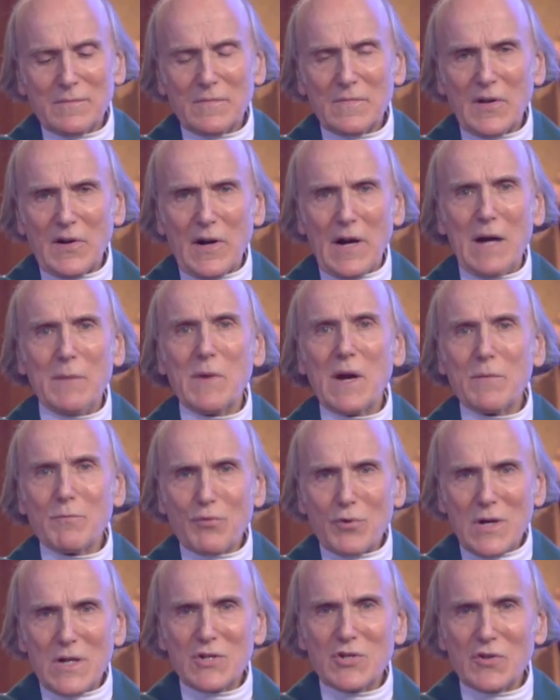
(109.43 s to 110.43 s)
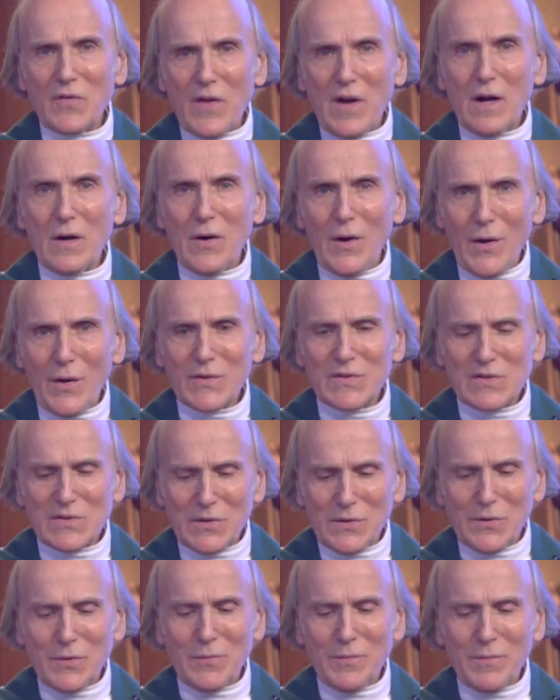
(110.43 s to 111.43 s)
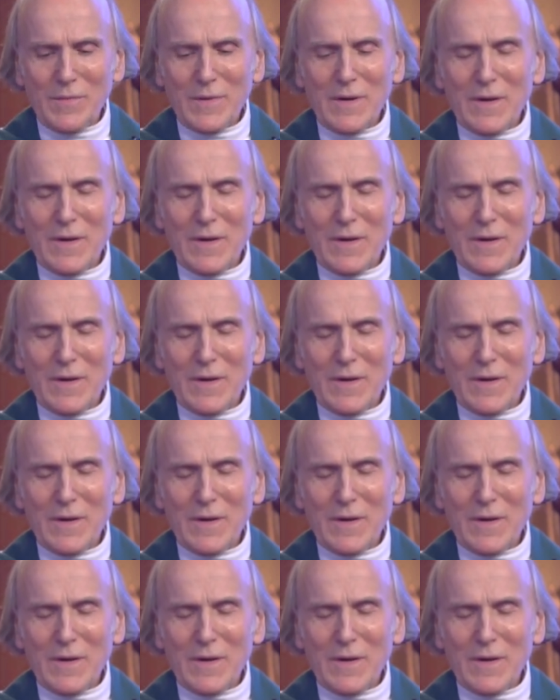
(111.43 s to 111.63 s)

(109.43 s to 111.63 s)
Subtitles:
that I may preach there also.